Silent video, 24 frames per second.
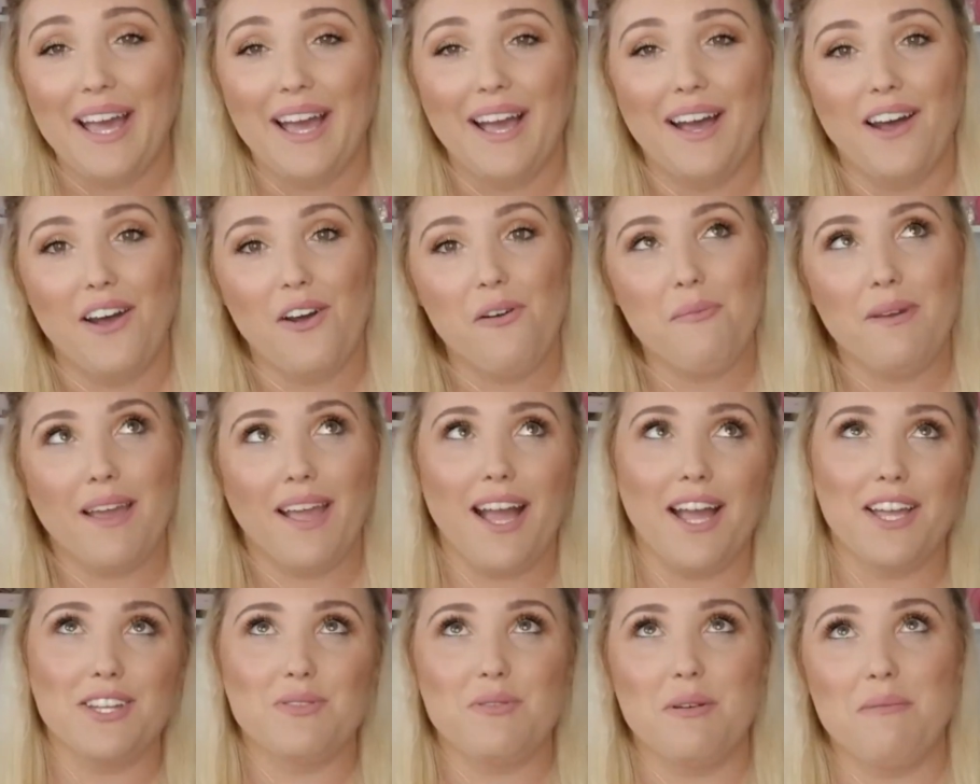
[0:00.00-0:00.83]
Oh my
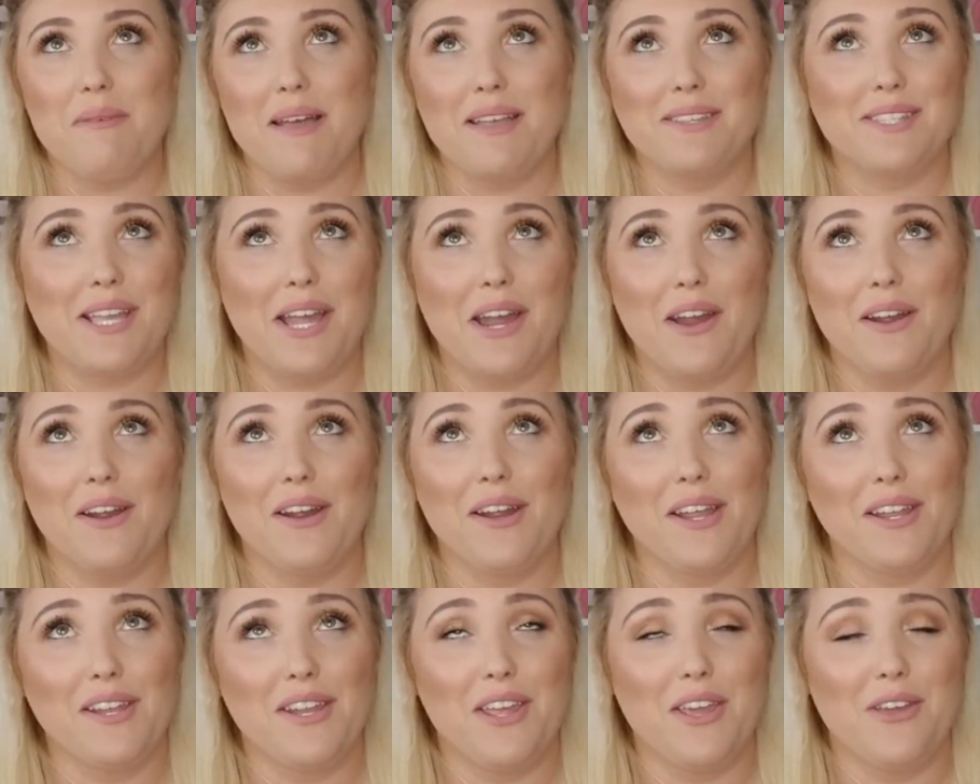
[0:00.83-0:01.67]
gosh, what mascara
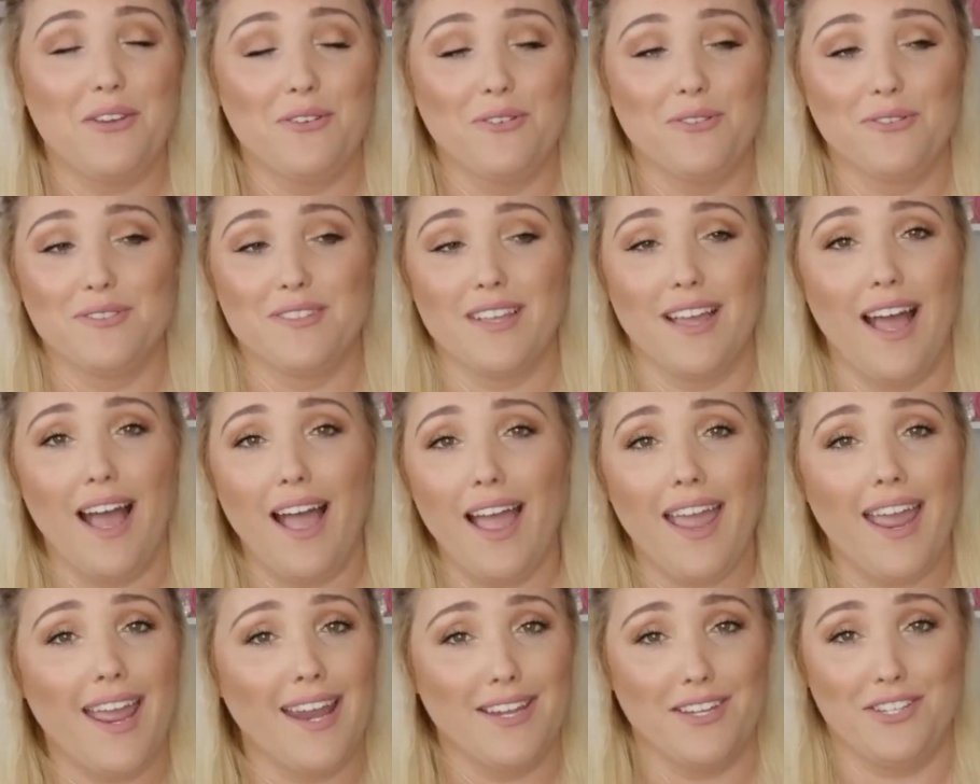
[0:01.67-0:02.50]
do you use?
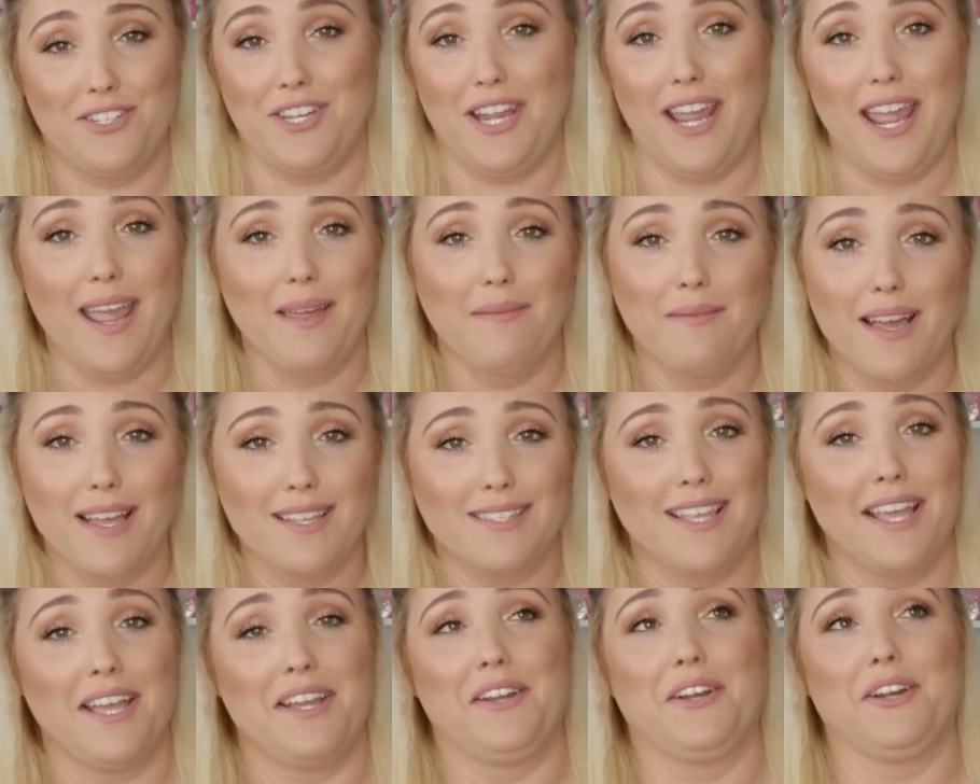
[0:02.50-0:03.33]
I ain't ashamed. I
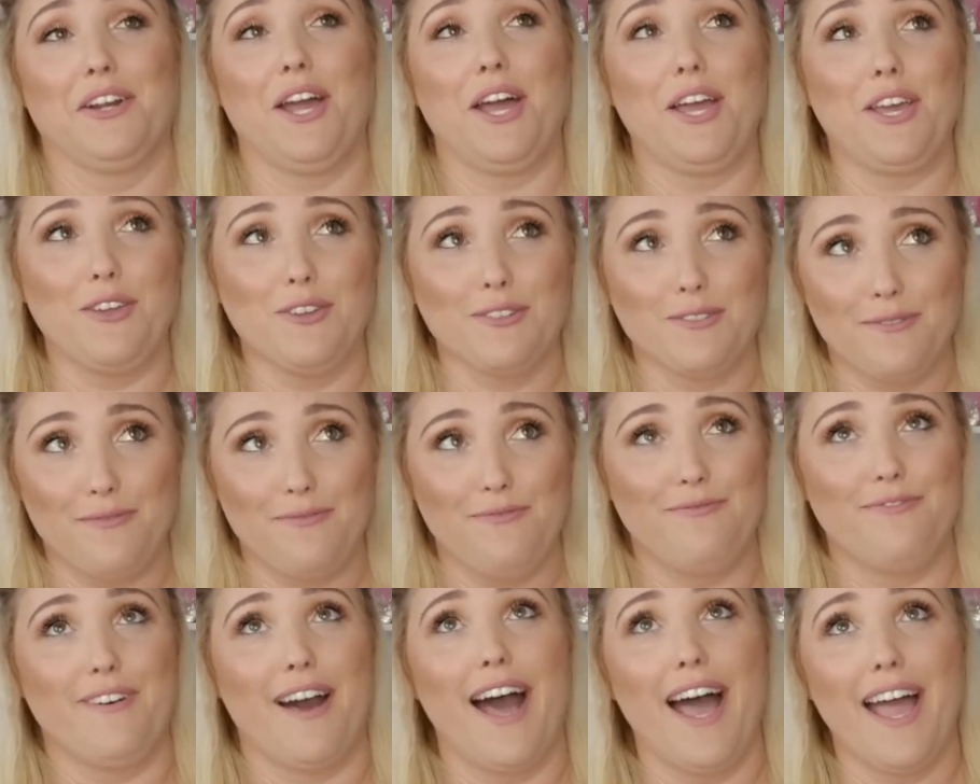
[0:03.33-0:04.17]
said, girl, I use
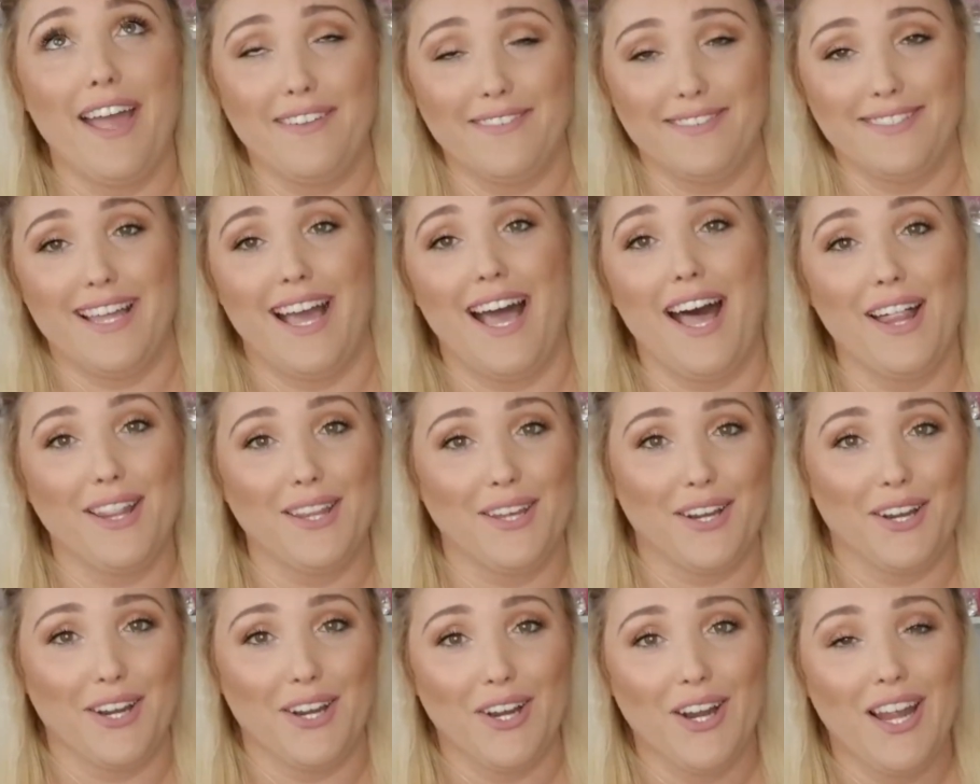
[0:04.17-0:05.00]

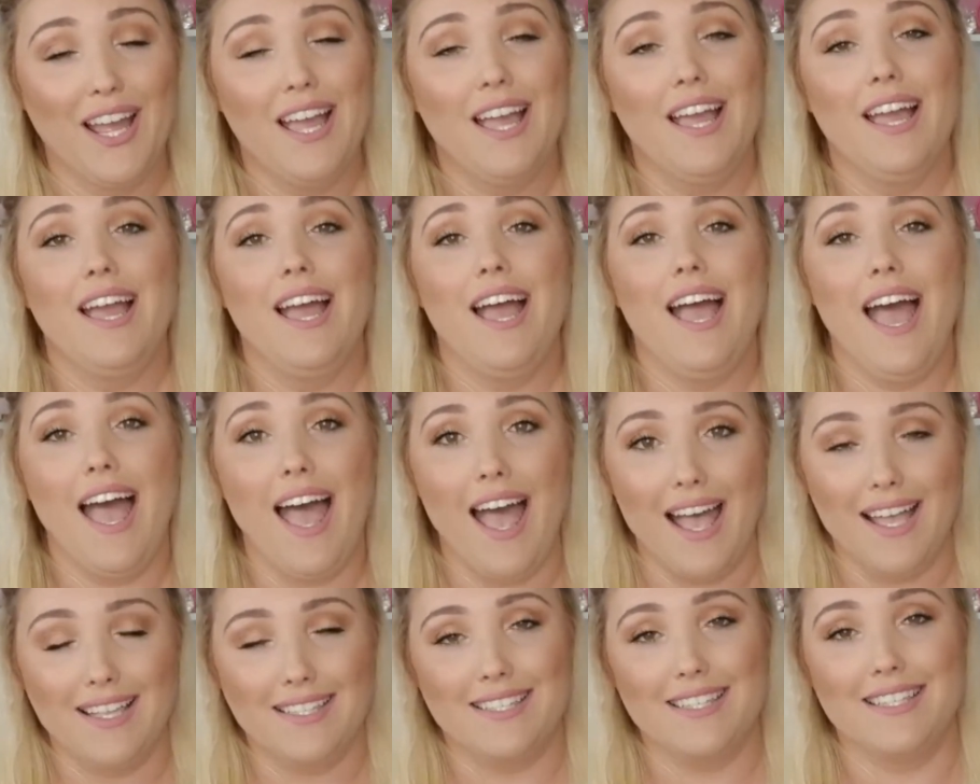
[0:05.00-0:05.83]
$5
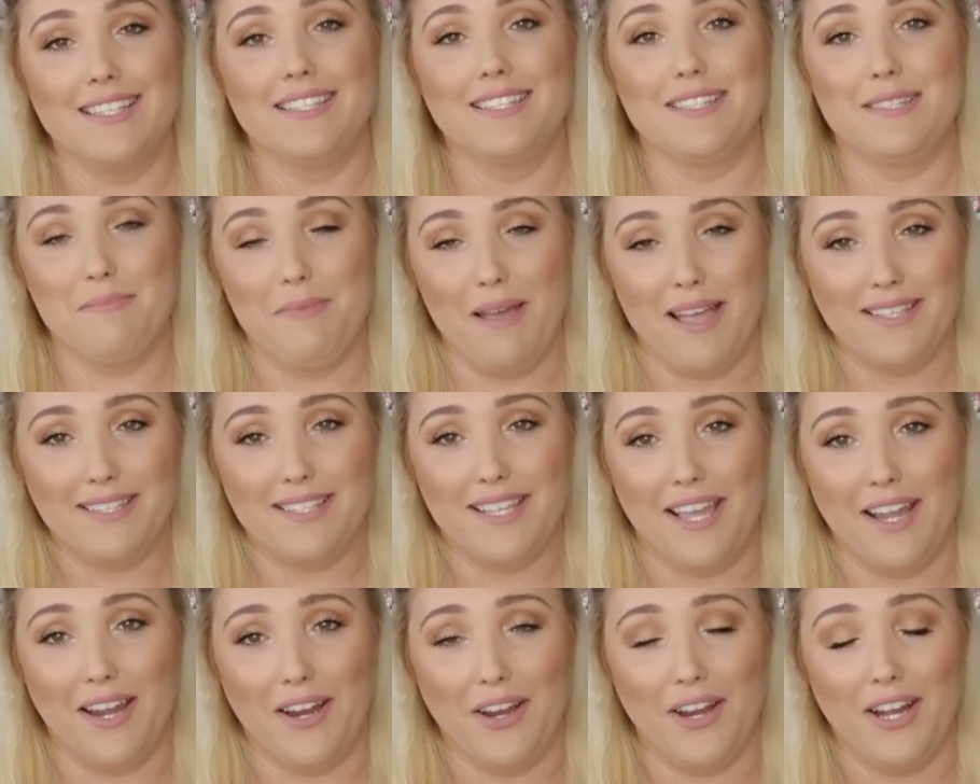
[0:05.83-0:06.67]
Essence
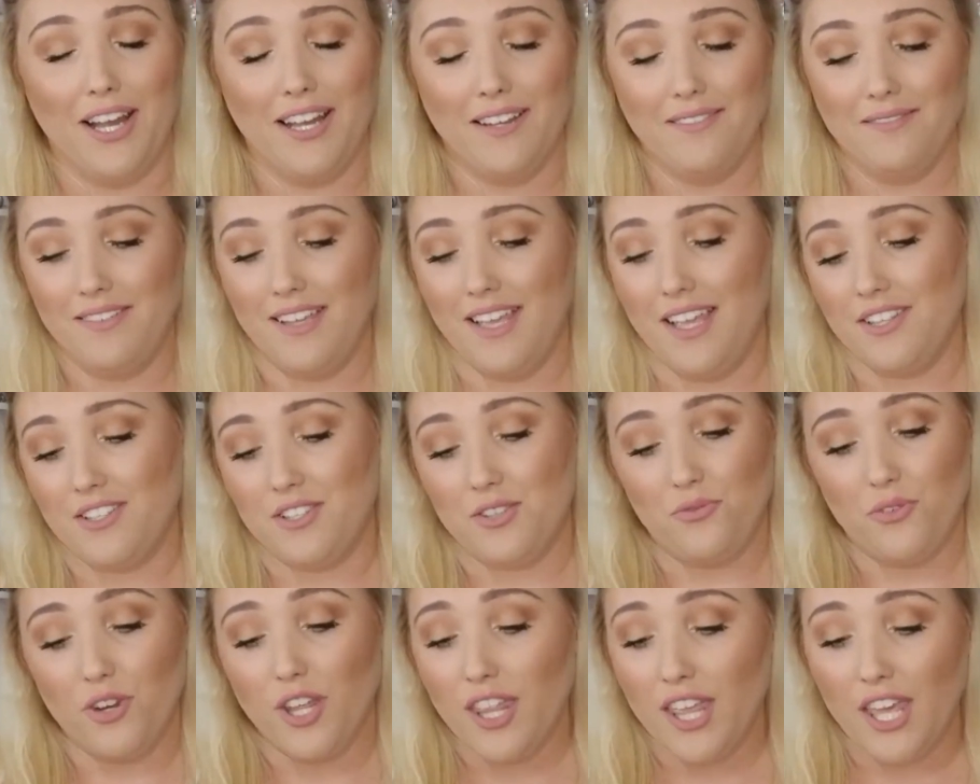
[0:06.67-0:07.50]
mascara. It's
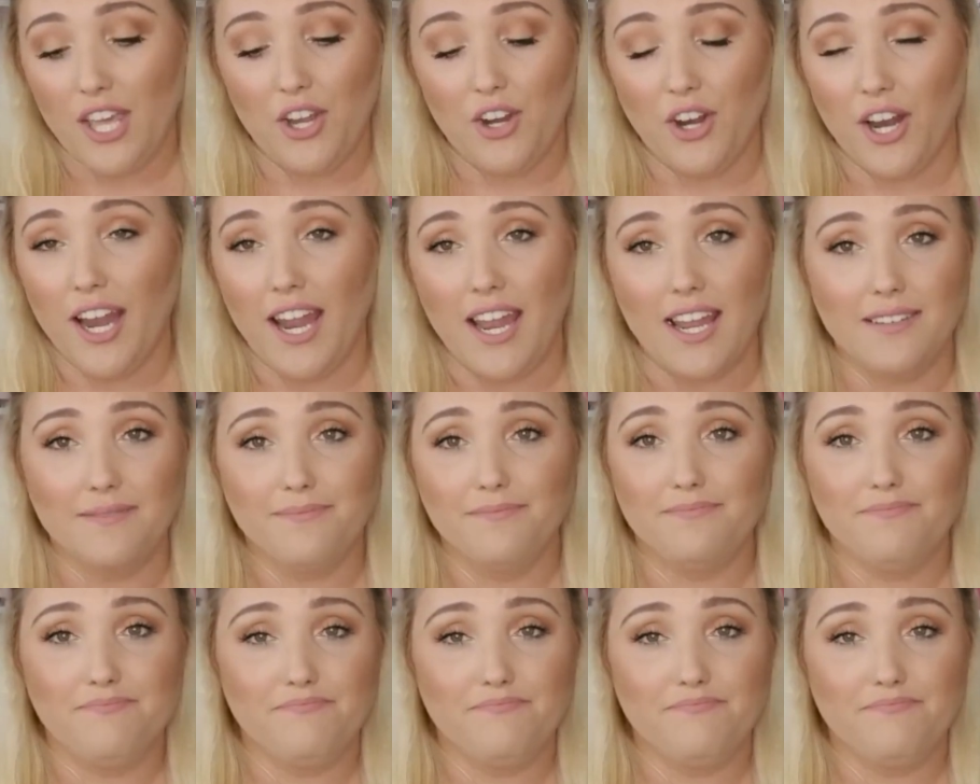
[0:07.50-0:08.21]
really great.